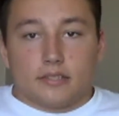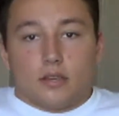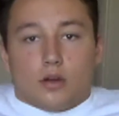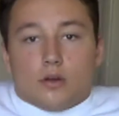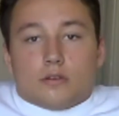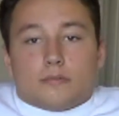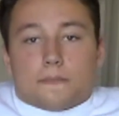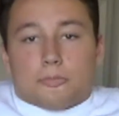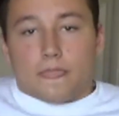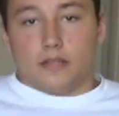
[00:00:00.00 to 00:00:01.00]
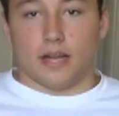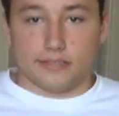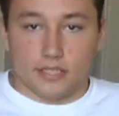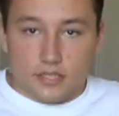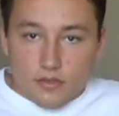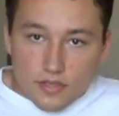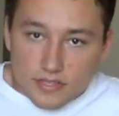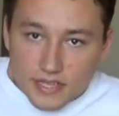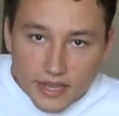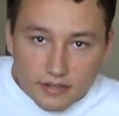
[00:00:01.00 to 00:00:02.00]
So I just do the
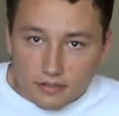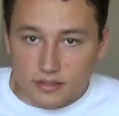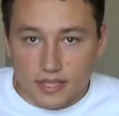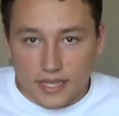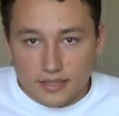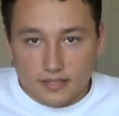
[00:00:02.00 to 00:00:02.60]
standard thing.